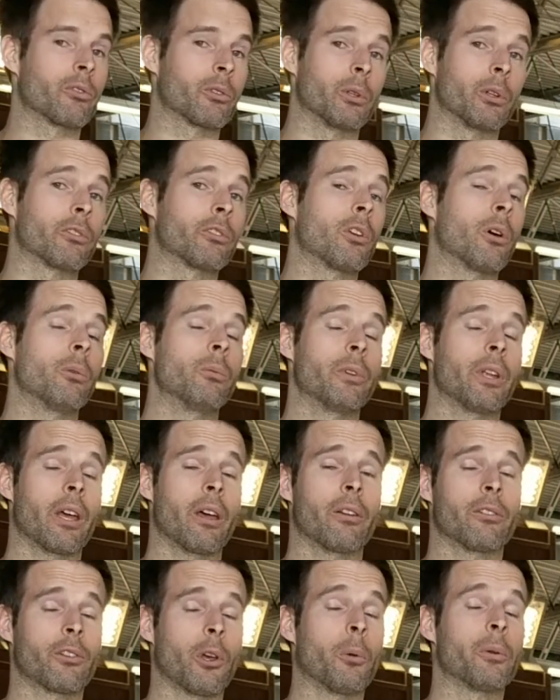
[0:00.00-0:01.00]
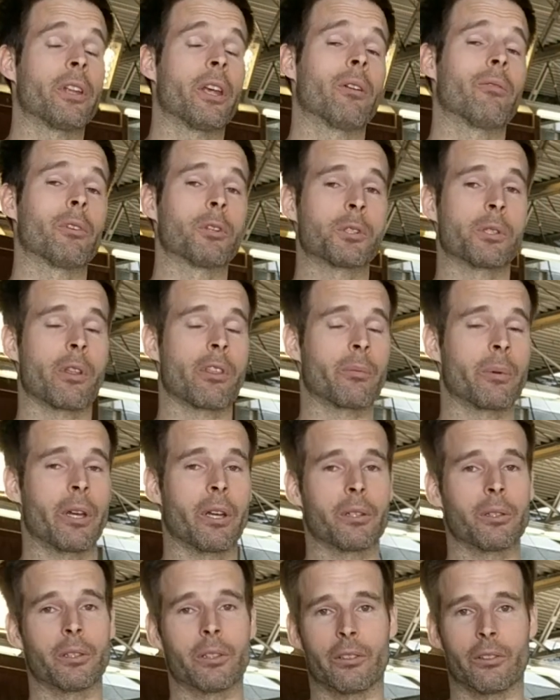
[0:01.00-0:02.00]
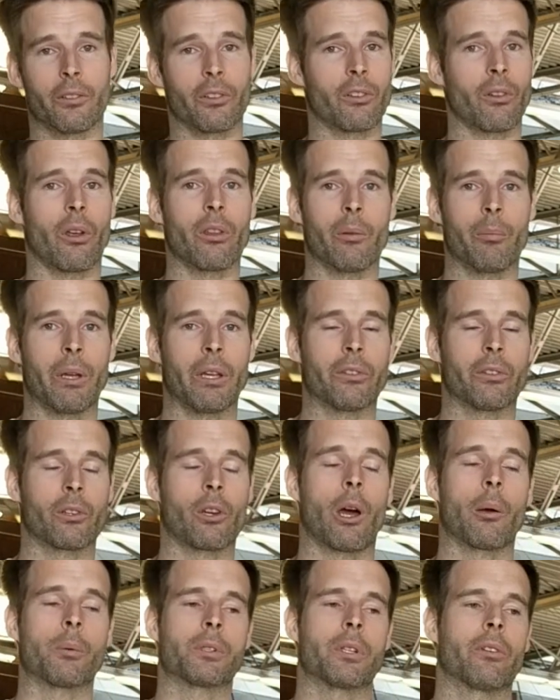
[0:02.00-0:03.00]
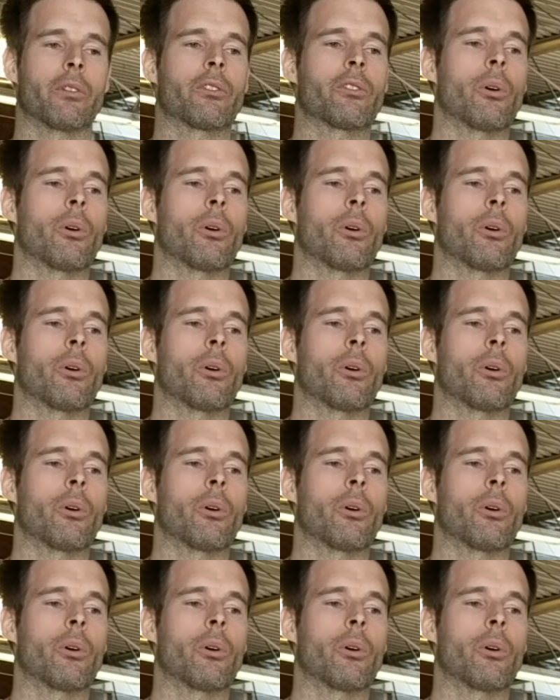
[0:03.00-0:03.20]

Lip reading: sort of toned down version of 300 and just all the basic options.